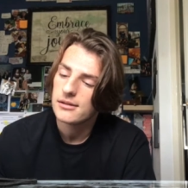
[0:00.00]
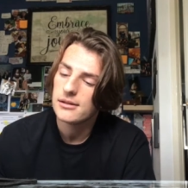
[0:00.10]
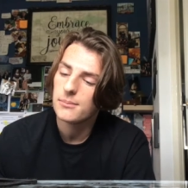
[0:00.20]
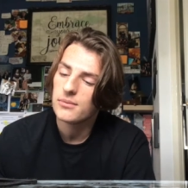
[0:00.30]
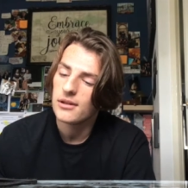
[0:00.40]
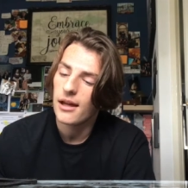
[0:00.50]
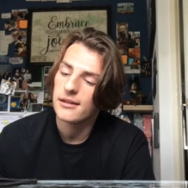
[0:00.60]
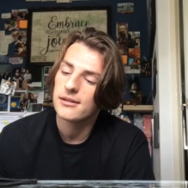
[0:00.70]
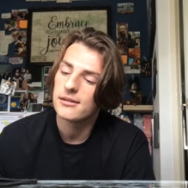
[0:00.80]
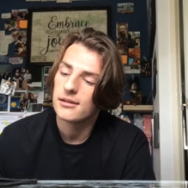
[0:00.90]
Zip
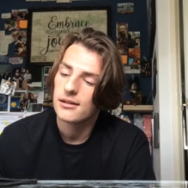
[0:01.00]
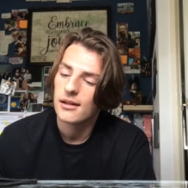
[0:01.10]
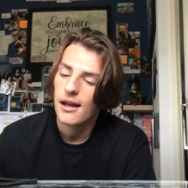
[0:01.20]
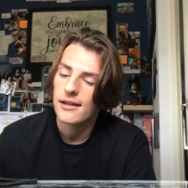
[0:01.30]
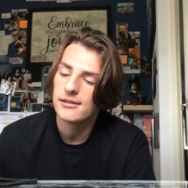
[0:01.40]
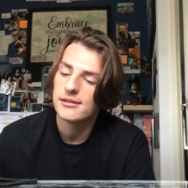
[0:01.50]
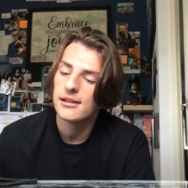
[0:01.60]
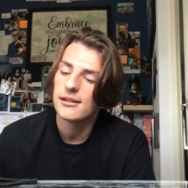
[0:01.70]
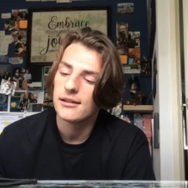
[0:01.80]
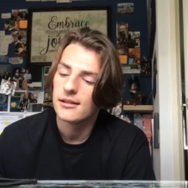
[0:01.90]
nice and
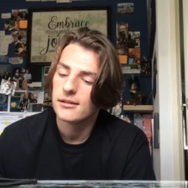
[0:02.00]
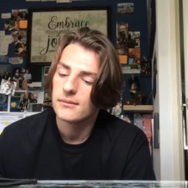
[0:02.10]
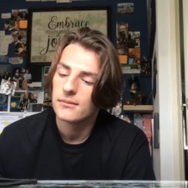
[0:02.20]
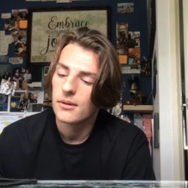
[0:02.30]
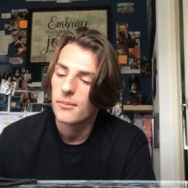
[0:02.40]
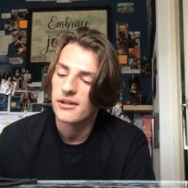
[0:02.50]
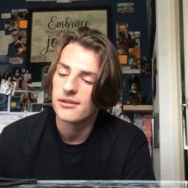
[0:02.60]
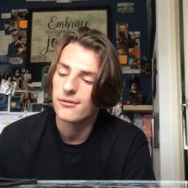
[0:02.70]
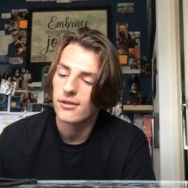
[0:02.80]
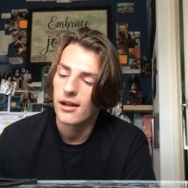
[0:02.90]
still,
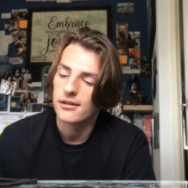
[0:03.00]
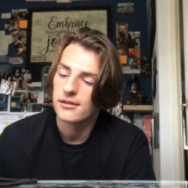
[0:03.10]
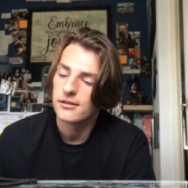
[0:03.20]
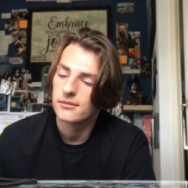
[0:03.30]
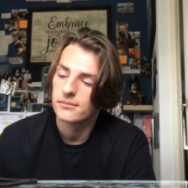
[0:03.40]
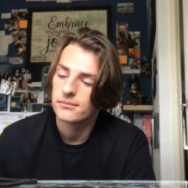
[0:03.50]
buzzed the flies.